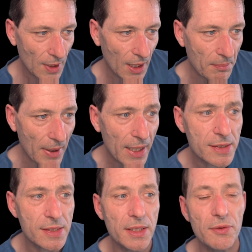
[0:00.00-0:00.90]
Make
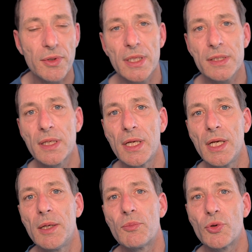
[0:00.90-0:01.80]
series
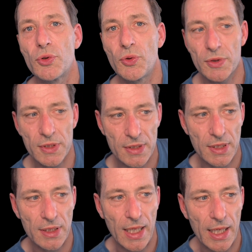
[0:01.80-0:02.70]
produces
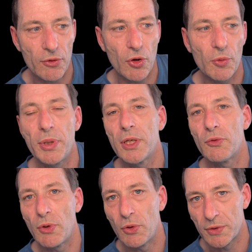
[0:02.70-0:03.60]
an arrow per
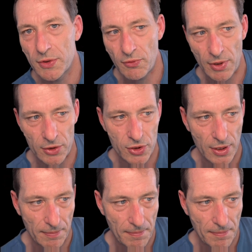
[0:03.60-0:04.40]
row structure.